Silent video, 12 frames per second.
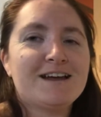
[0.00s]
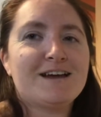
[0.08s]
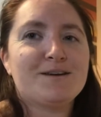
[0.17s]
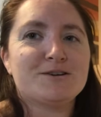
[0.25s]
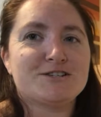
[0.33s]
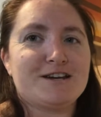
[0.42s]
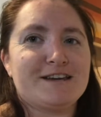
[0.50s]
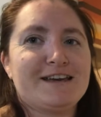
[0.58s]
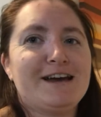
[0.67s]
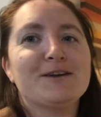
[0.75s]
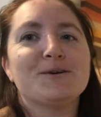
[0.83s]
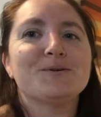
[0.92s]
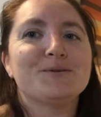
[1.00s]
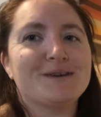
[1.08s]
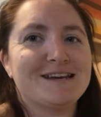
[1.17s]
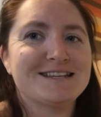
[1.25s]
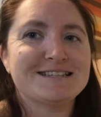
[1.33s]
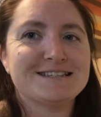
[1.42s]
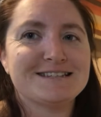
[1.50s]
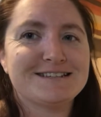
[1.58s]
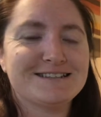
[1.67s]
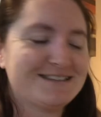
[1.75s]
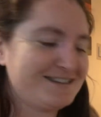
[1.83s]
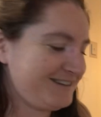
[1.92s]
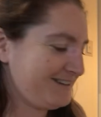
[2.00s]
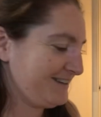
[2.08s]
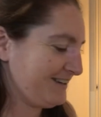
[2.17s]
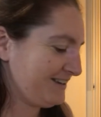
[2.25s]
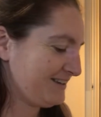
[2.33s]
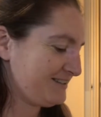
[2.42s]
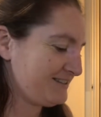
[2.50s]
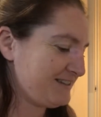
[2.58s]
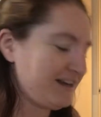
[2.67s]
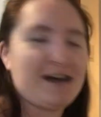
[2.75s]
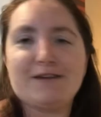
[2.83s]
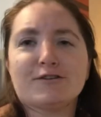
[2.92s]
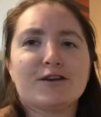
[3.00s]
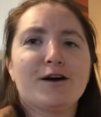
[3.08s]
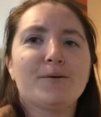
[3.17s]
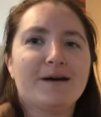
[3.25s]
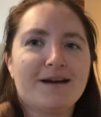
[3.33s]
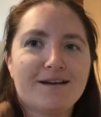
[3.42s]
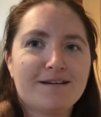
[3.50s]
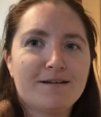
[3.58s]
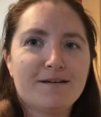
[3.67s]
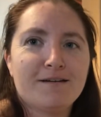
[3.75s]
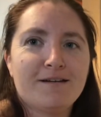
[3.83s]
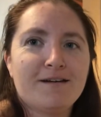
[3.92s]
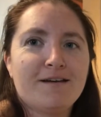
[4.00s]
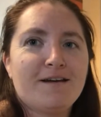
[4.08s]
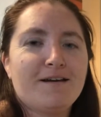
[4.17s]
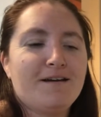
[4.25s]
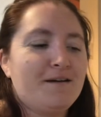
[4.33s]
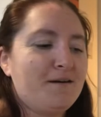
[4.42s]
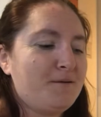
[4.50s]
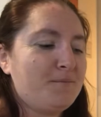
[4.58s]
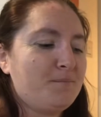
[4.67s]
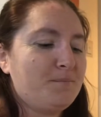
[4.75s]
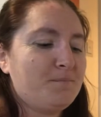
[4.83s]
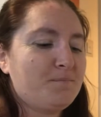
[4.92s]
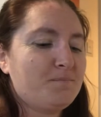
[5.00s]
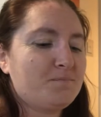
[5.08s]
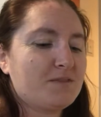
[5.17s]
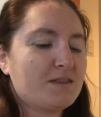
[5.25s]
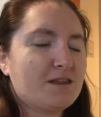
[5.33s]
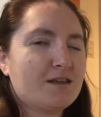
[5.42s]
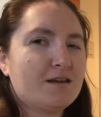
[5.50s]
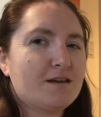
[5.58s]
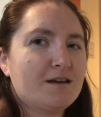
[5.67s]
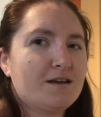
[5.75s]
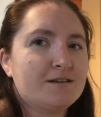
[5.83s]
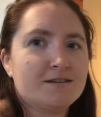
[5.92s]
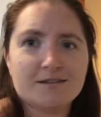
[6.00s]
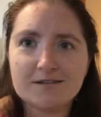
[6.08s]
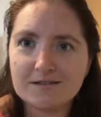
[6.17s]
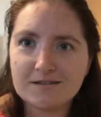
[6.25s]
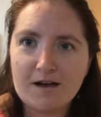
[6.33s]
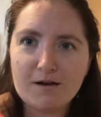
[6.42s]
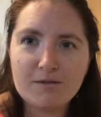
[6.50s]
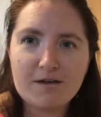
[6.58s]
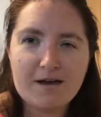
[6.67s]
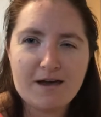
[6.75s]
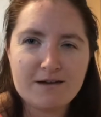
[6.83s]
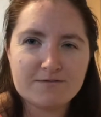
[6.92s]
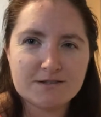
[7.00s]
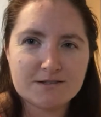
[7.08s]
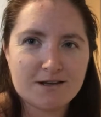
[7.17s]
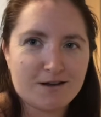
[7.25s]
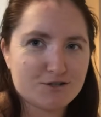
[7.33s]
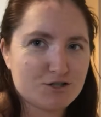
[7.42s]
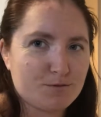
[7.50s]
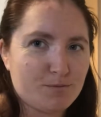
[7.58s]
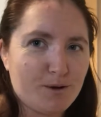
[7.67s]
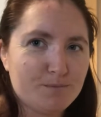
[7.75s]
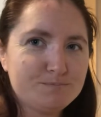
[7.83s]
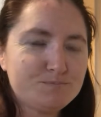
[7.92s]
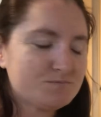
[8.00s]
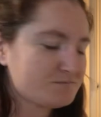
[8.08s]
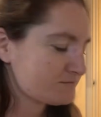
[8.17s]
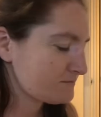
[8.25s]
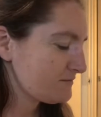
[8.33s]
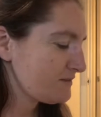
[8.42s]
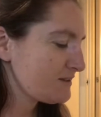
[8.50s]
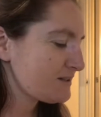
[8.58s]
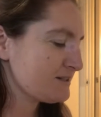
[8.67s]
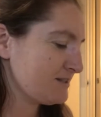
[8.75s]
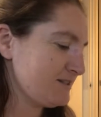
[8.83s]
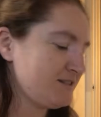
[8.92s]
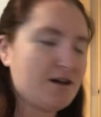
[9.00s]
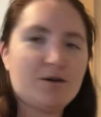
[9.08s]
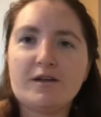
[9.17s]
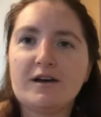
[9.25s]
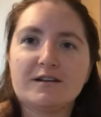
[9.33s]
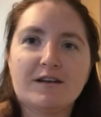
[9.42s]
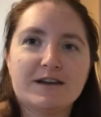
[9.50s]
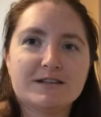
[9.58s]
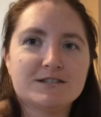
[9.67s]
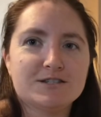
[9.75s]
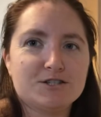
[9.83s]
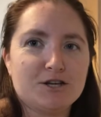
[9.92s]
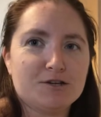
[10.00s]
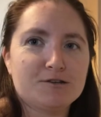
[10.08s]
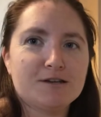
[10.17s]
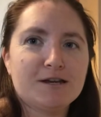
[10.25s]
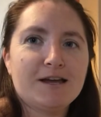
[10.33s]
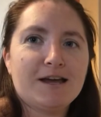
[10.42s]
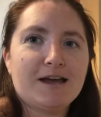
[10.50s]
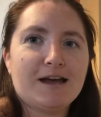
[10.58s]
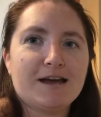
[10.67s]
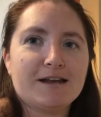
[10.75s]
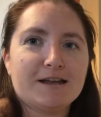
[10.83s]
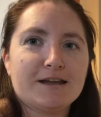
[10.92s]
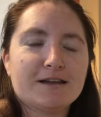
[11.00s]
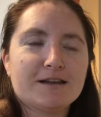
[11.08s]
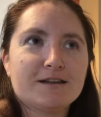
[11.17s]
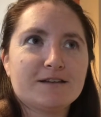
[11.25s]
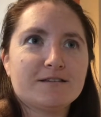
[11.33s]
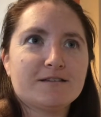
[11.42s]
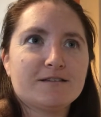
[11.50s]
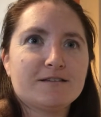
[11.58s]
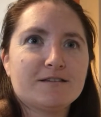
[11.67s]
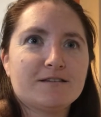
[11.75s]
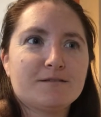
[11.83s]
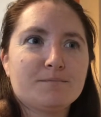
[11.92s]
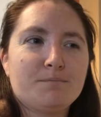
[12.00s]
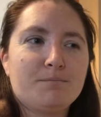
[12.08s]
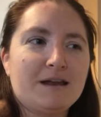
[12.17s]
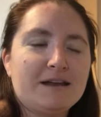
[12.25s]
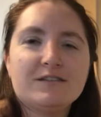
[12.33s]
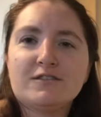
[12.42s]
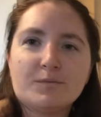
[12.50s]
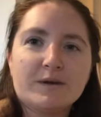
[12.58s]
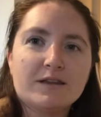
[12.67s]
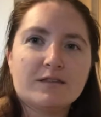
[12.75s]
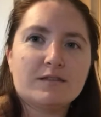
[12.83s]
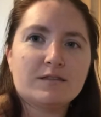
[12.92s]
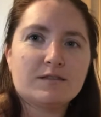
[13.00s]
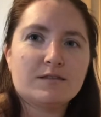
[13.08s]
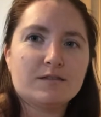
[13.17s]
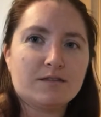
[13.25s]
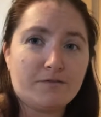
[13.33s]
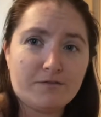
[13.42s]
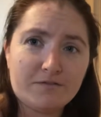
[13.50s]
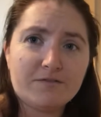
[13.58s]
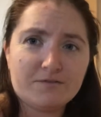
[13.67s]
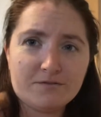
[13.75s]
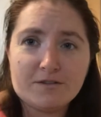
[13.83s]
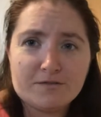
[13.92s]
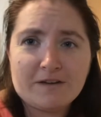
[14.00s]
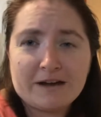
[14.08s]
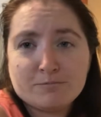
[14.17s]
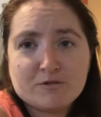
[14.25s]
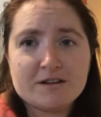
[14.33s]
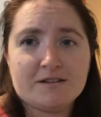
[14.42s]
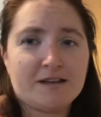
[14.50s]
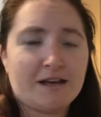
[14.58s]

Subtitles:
which I cannot wait to have a go at, and it's a style that I haven't touched upon. It's a style that I'd like to do, and it blends with the fabric, the